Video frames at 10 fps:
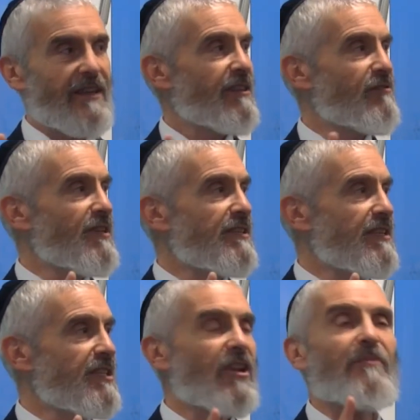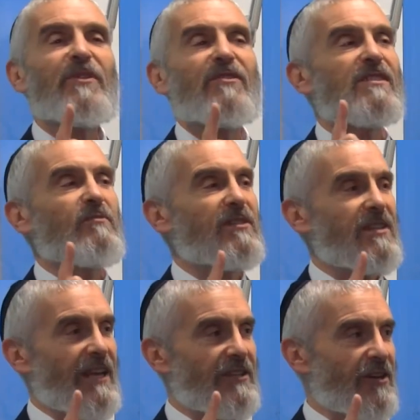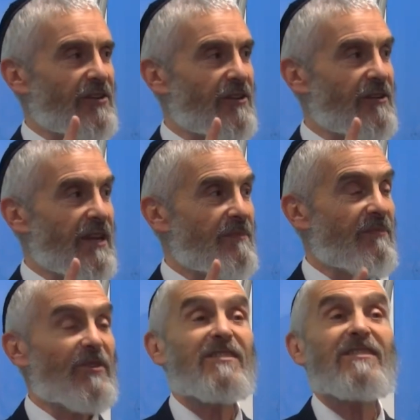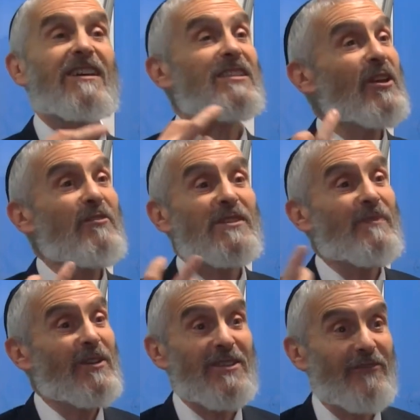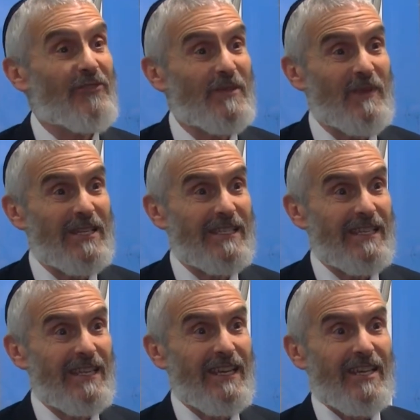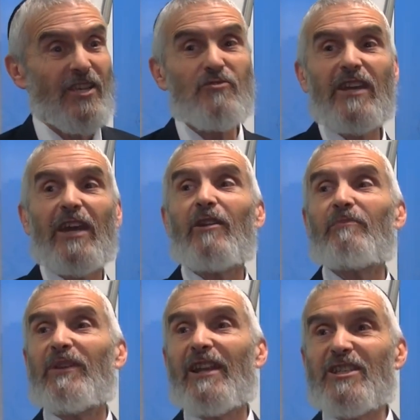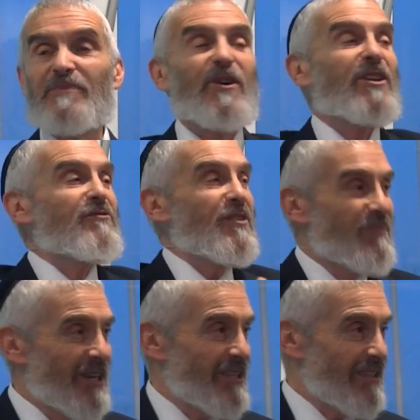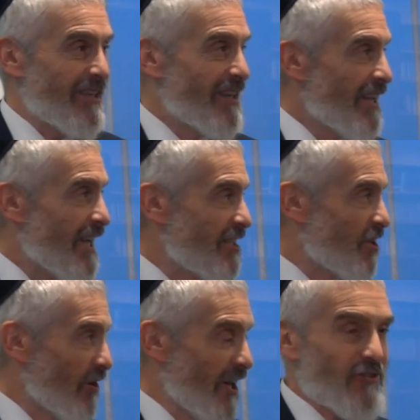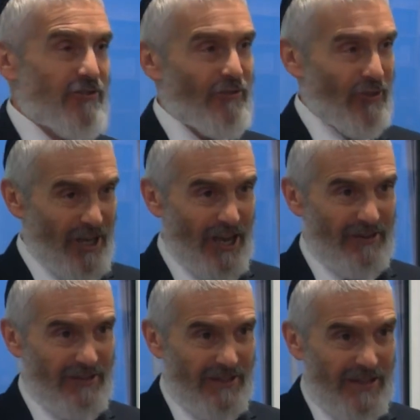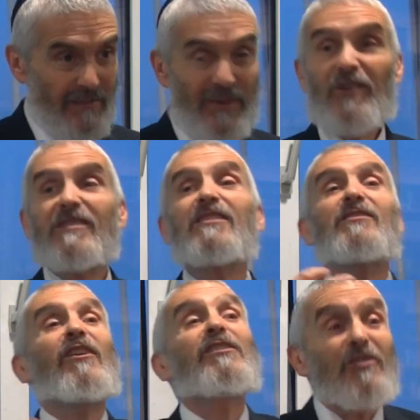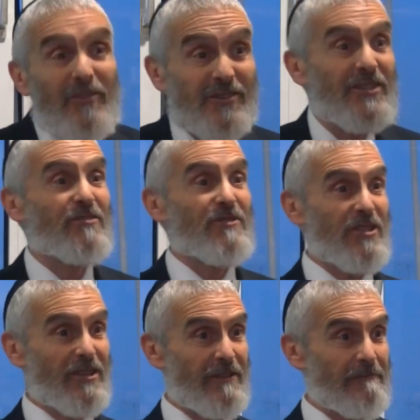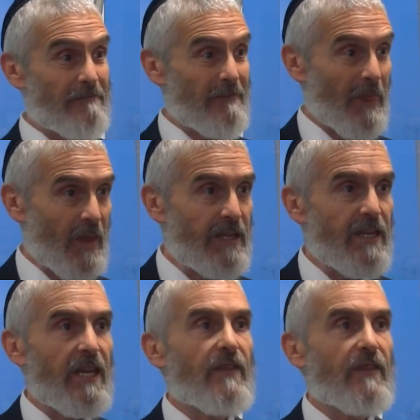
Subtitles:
The reason is not because it will kill Antonio, but because he doesn't own his body in the first place. So you cannot pledge part of your body as collateral for a loan because it's not yours in Jewish thinking. Right?